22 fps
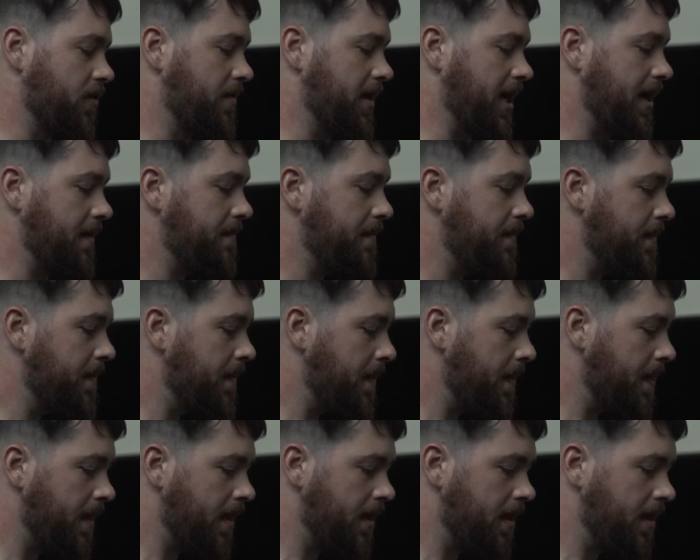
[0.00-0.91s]
format.
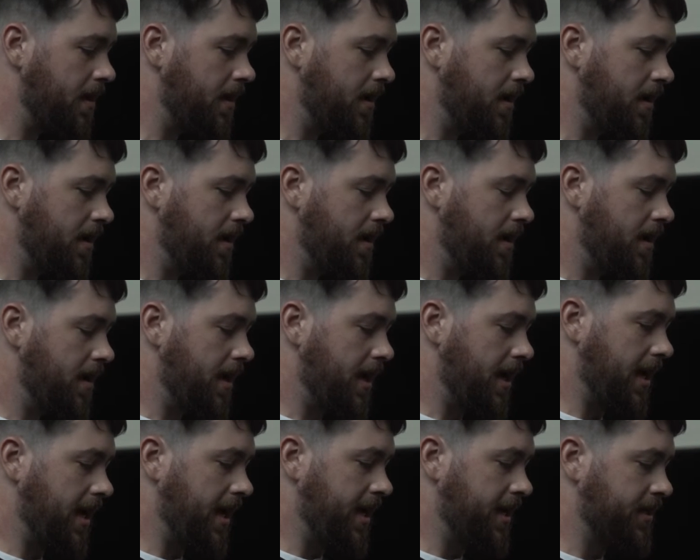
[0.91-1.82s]

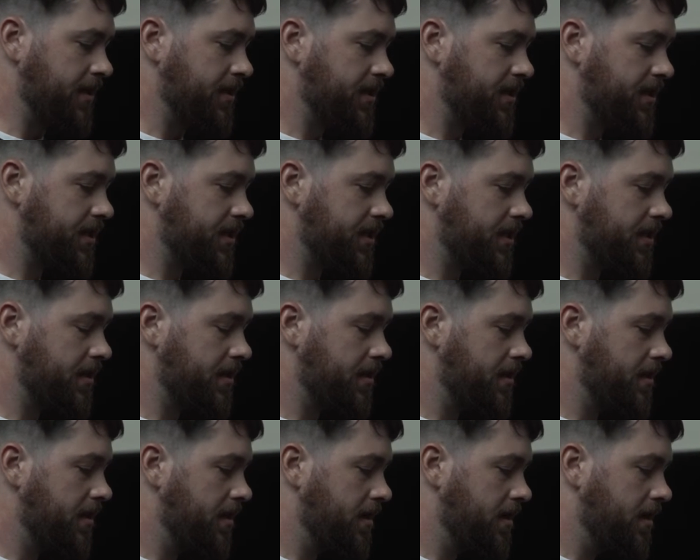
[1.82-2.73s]
And
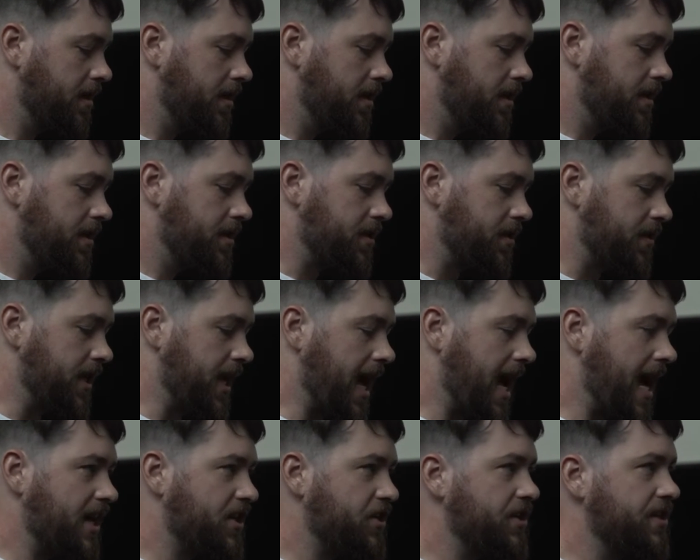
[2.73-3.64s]
so the
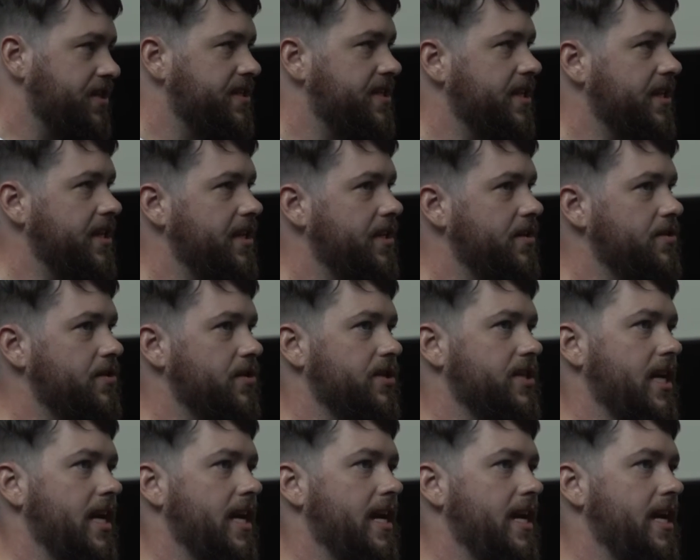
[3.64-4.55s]
actions that a
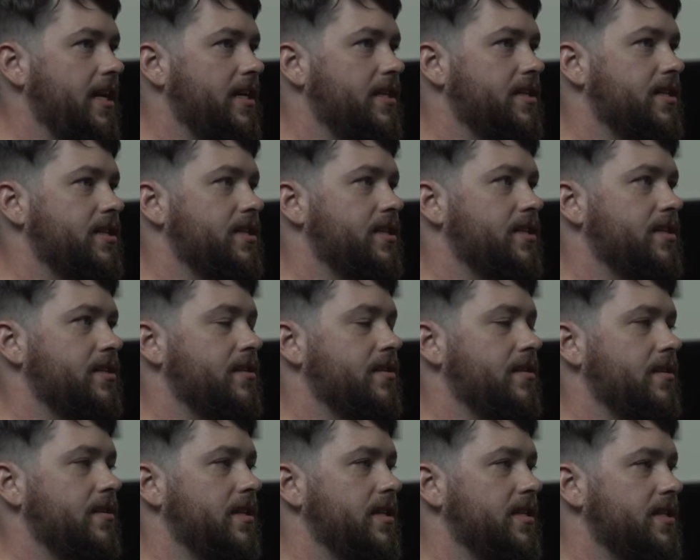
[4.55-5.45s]
user takes,
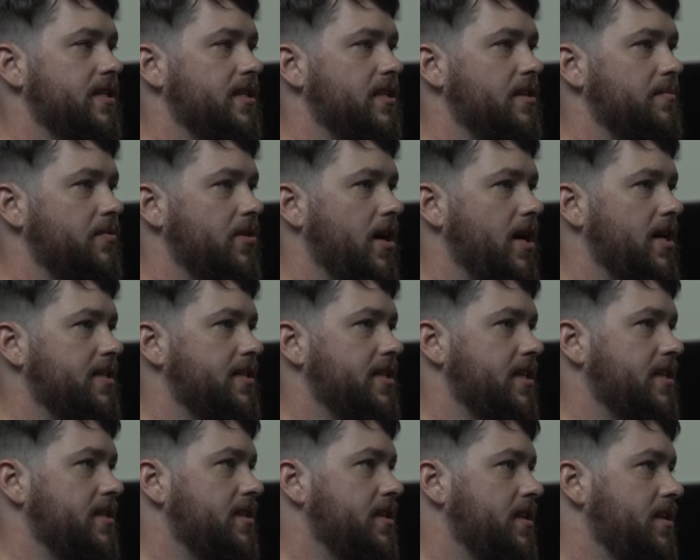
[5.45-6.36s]
this is the
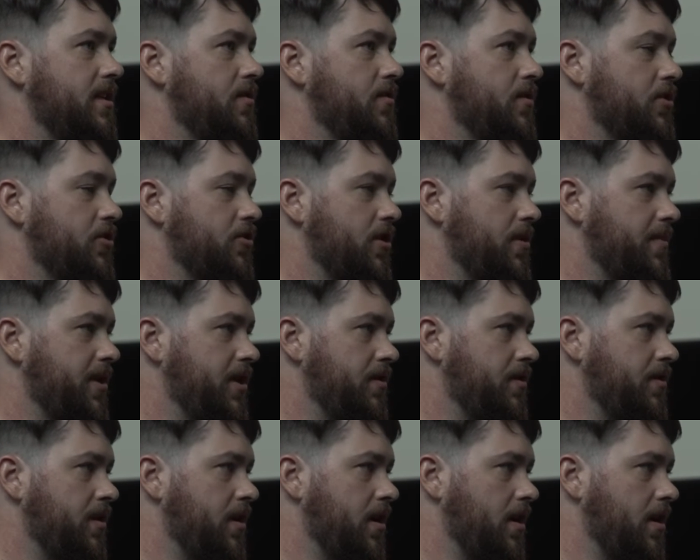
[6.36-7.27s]
process that you
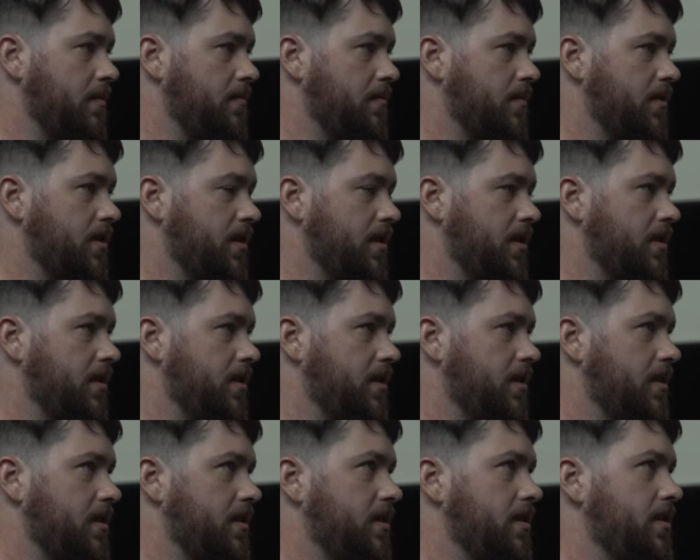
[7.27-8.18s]
attribute, um,
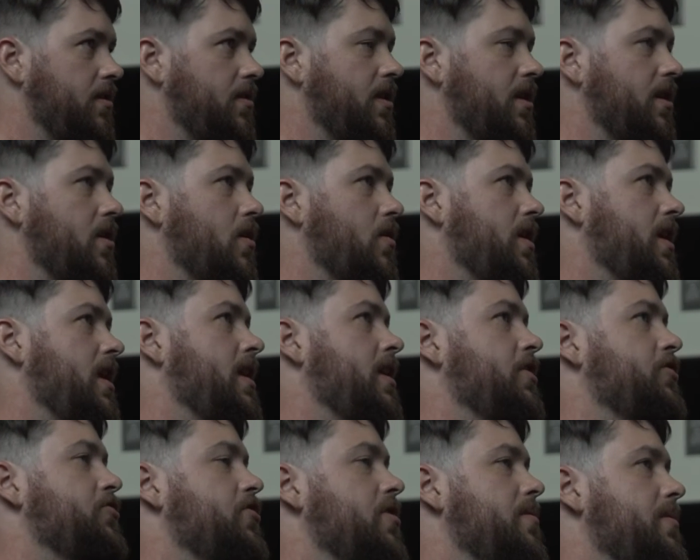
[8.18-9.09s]
you can go in
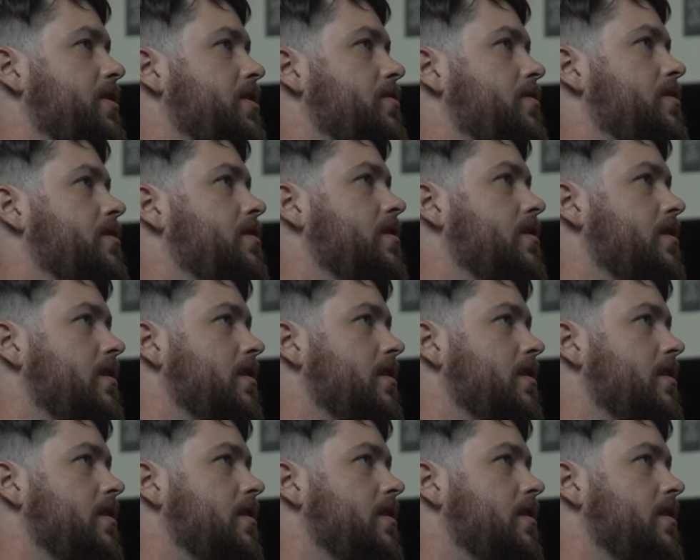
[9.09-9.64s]
and attribute